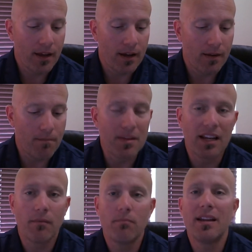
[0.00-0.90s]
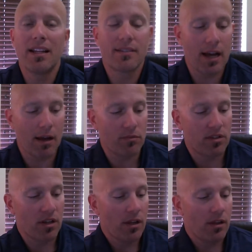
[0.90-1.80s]
uh, many, many,
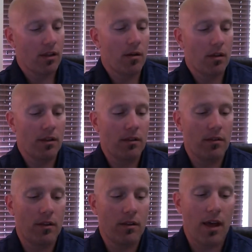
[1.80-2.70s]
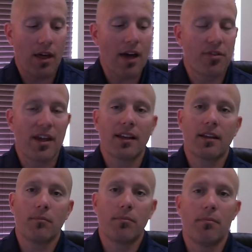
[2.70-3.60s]
times, uh, I
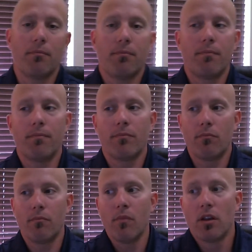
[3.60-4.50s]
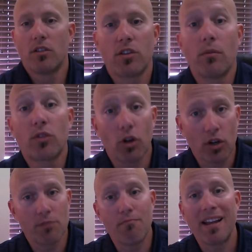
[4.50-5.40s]
think some
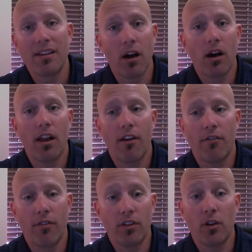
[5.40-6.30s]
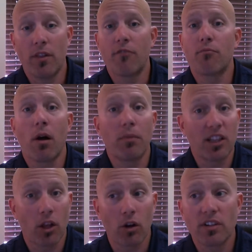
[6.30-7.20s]
attorneys may not have, you know, they've probably
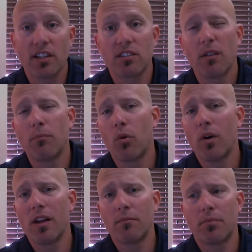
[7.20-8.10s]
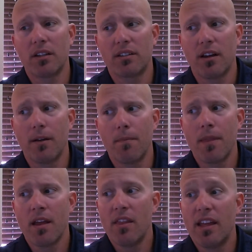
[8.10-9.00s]
learned it at some point, but um,
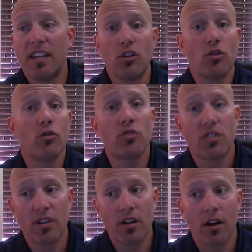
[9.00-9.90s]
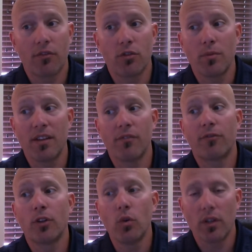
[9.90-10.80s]
they didn't use it enough to be
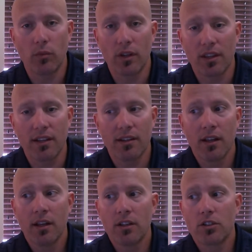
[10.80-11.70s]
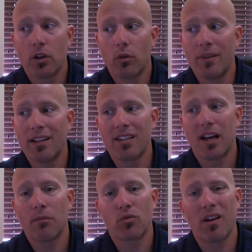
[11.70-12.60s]
fluid with it so many
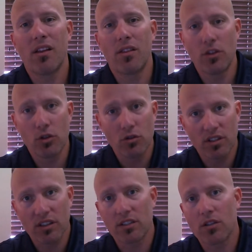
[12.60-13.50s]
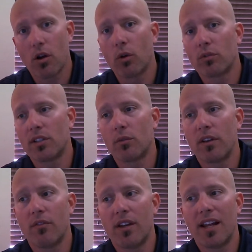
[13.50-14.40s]
times rather than using this owelty
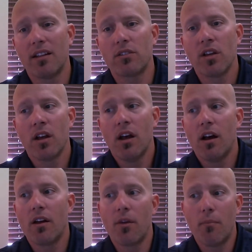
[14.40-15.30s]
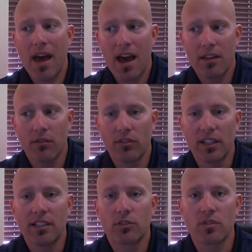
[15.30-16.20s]
refinance, uh, the path of
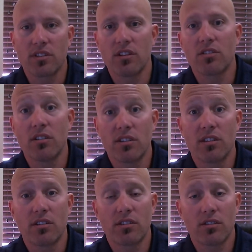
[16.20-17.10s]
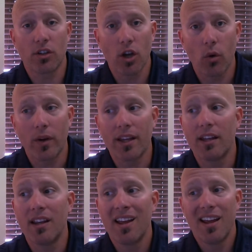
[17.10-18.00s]
least resistance is go
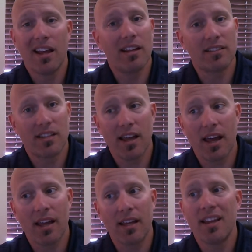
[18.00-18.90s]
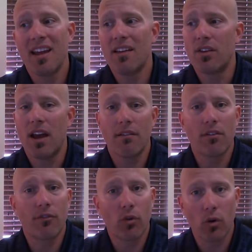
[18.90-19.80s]
in and say, hey, if you have the
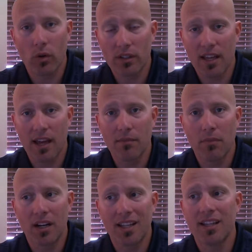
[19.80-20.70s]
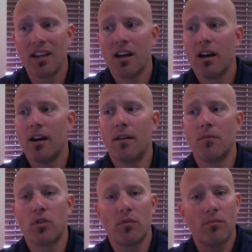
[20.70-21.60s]
401k money, um,
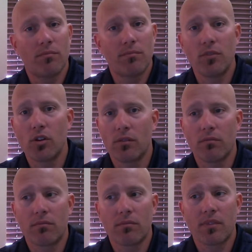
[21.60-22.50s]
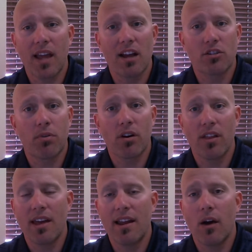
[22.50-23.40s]
you can you can cash part of
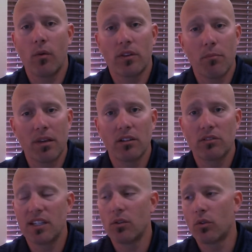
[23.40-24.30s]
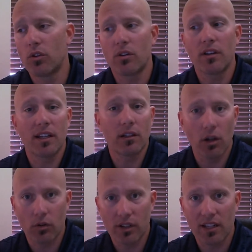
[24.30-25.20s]
that out with the penalty, or you can get a
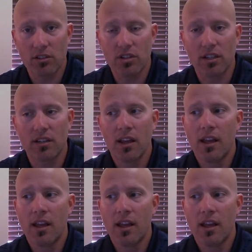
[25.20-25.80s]
loan against it.